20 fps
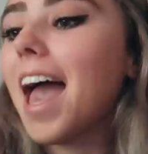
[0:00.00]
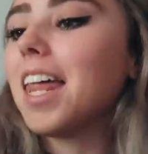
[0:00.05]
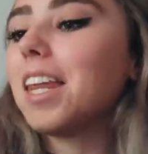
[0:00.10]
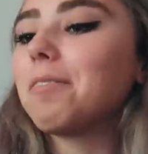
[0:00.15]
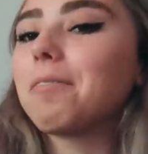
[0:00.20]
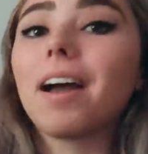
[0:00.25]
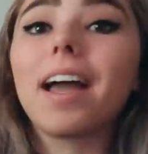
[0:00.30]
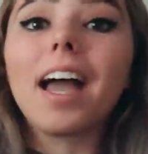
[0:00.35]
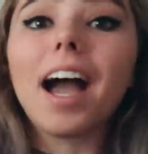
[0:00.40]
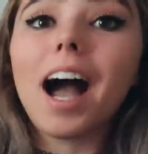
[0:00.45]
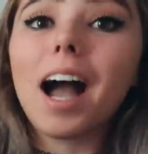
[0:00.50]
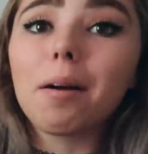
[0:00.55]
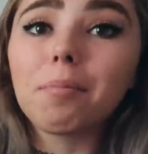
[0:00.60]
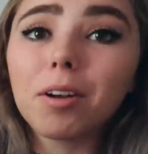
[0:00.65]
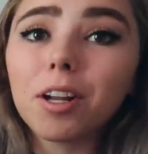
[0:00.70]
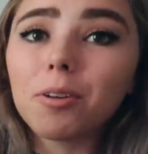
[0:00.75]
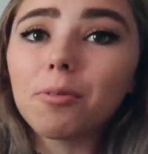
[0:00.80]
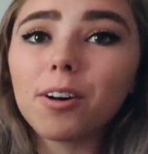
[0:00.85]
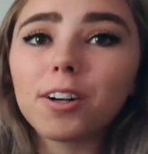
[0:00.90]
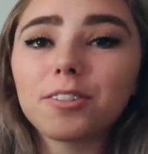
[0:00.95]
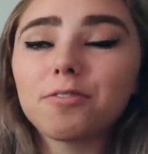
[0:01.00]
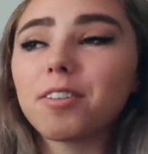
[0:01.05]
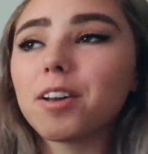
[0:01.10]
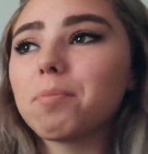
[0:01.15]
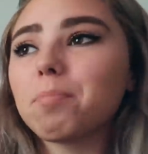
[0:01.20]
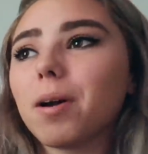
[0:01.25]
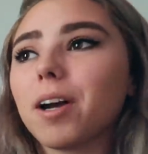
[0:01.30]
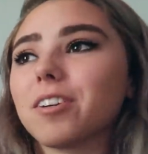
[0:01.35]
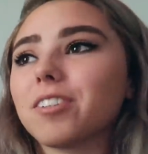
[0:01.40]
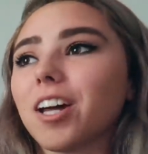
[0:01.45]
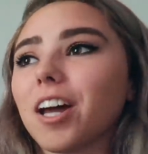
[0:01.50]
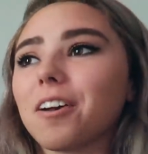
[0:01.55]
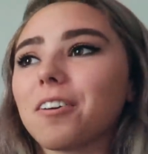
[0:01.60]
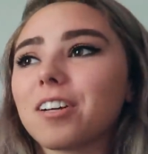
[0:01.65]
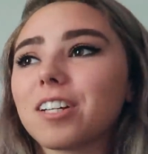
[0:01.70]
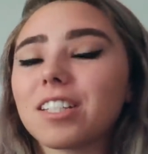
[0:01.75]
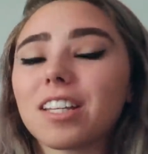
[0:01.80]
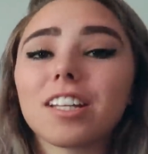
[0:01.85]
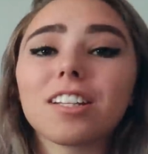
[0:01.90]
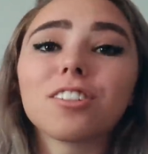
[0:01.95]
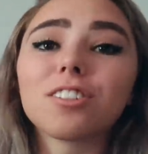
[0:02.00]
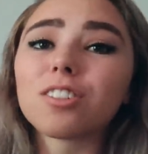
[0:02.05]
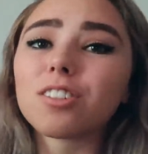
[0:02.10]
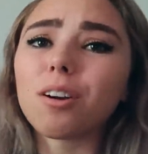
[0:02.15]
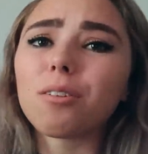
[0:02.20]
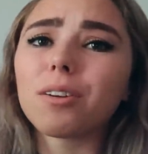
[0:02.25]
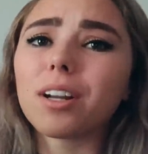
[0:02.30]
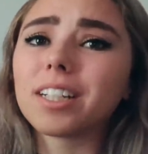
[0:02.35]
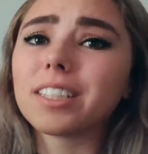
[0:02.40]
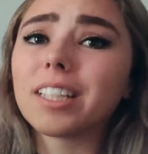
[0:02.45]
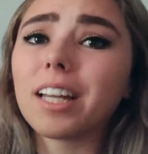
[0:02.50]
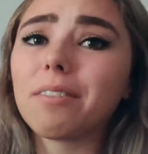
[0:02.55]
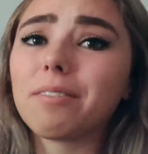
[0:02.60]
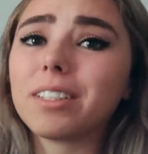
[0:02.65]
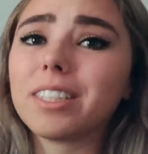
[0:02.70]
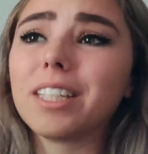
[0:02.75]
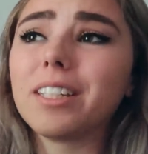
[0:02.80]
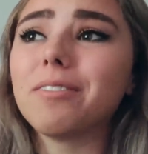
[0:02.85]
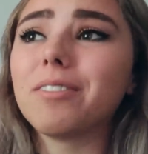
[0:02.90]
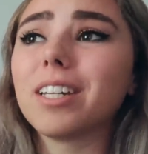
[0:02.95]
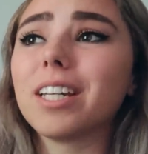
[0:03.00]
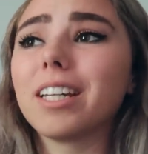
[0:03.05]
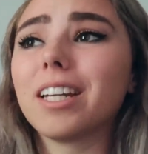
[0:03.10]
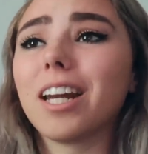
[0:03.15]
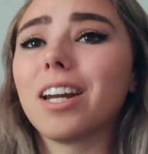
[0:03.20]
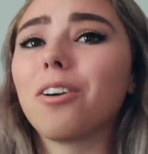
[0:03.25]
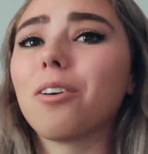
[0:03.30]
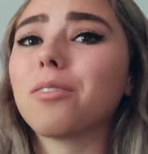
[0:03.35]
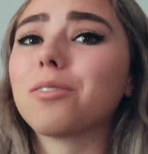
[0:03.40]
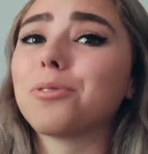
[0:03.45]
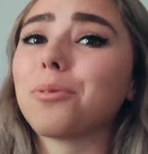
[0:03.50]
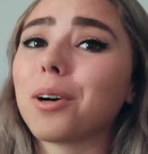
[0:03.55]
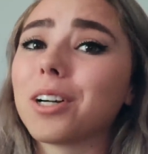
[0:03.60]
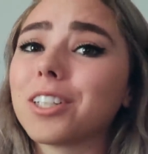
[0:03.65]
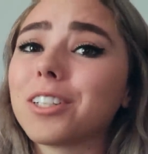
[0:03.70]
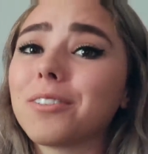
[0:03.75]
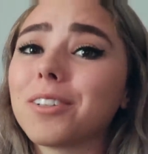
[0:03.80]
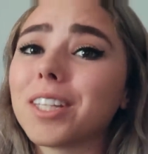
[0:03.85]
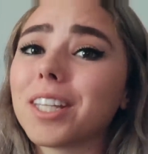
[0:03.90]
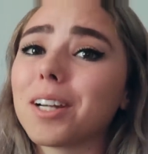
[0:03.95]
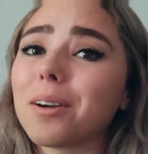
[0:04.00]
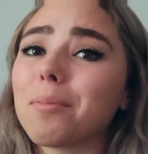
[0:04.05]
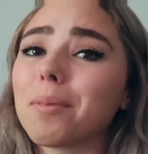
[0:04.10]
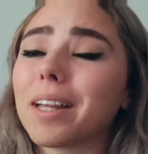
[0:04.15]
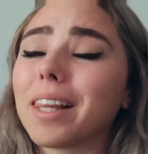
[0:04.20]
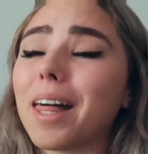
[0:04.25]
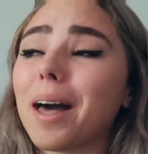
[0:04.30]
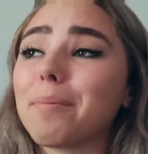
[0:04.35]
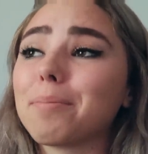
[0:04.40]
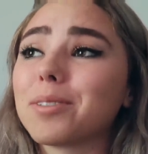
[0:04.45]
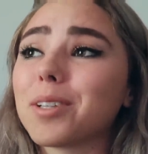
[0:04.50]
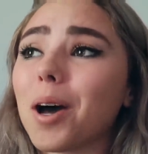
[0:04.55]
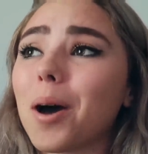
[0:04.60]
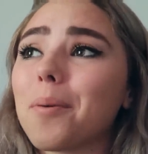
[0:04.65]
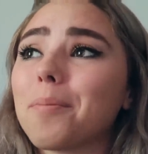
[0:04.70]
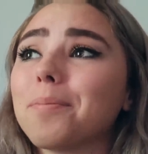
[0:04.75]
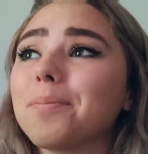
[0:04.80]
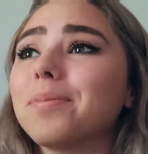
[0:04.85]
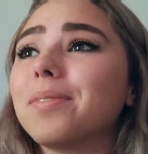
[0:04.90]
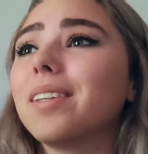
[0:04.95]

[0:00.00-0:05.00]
Anyway, I'm gonna watch Vampire Diaries. It's so nice to have a TV and I don't have to watch everything on my laptop.